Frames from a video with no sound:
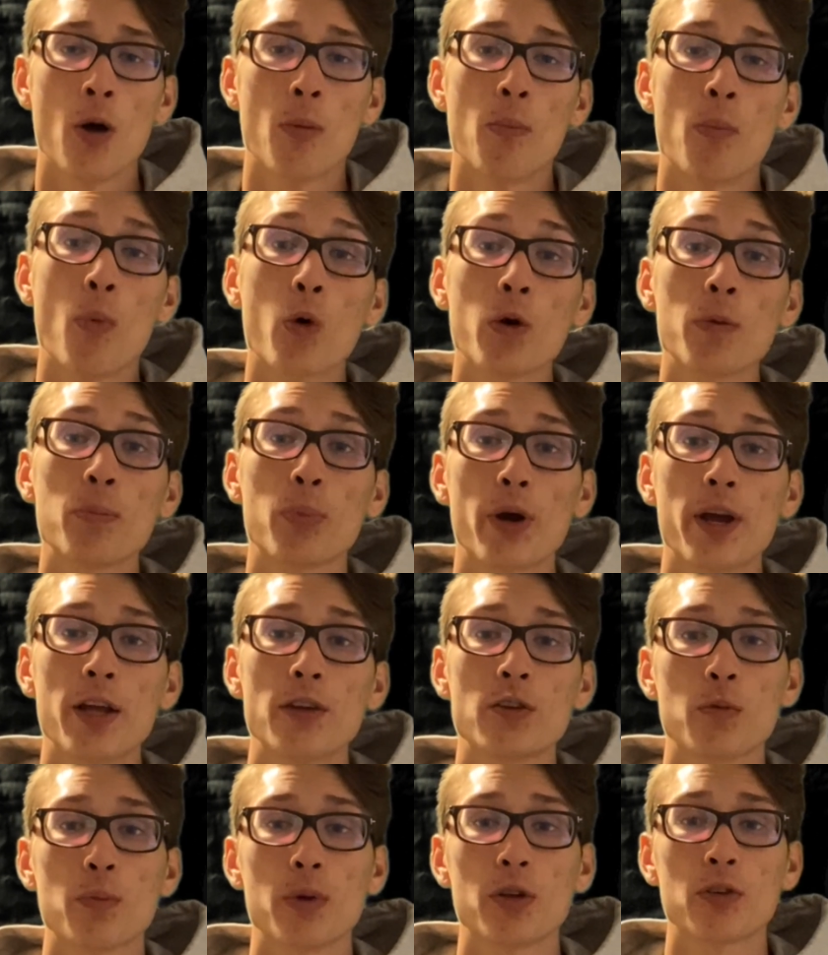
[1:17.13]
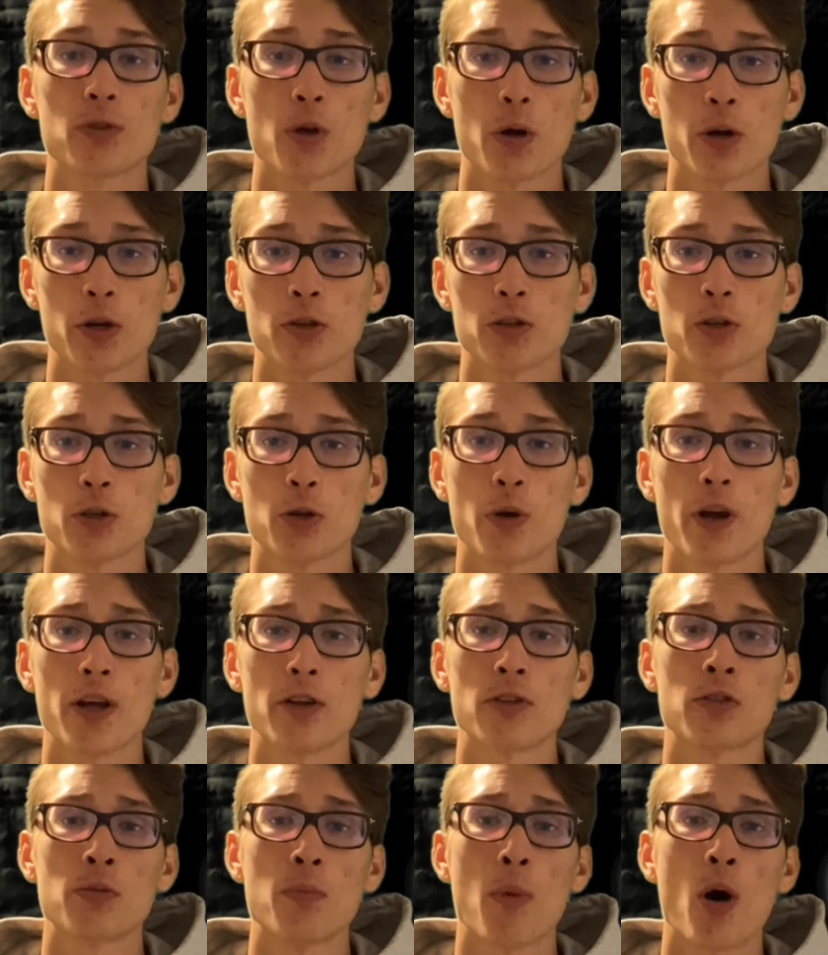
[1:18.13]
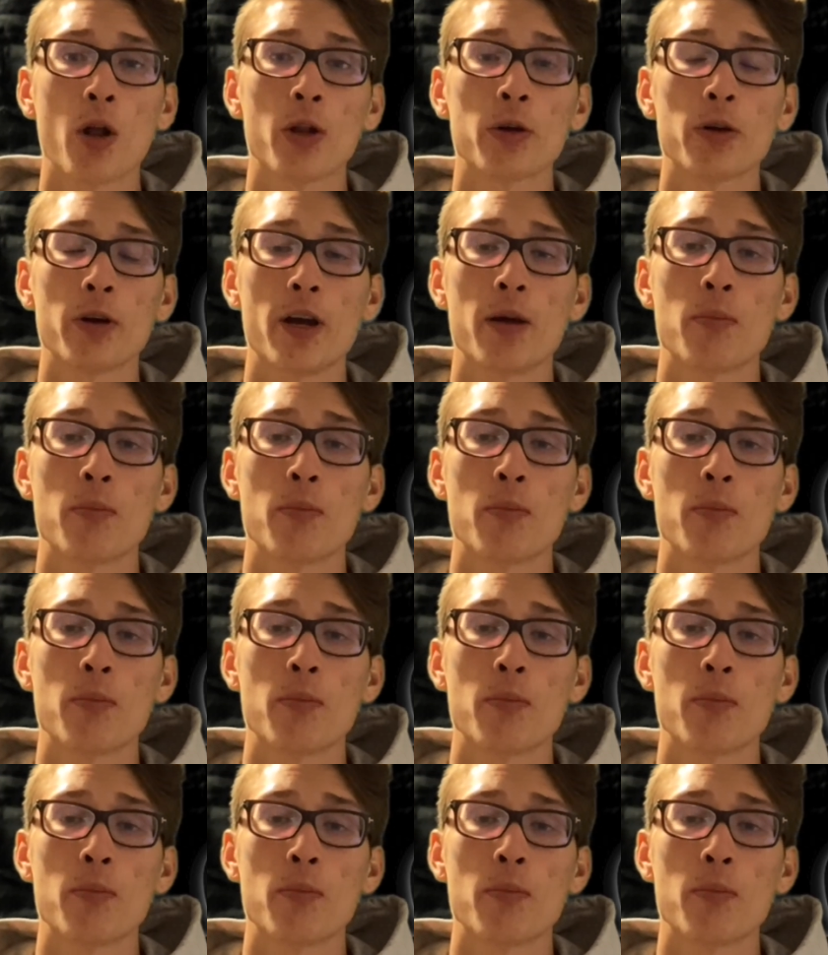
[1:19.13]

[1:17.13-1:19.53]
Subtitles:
More brands have been starting to create smaller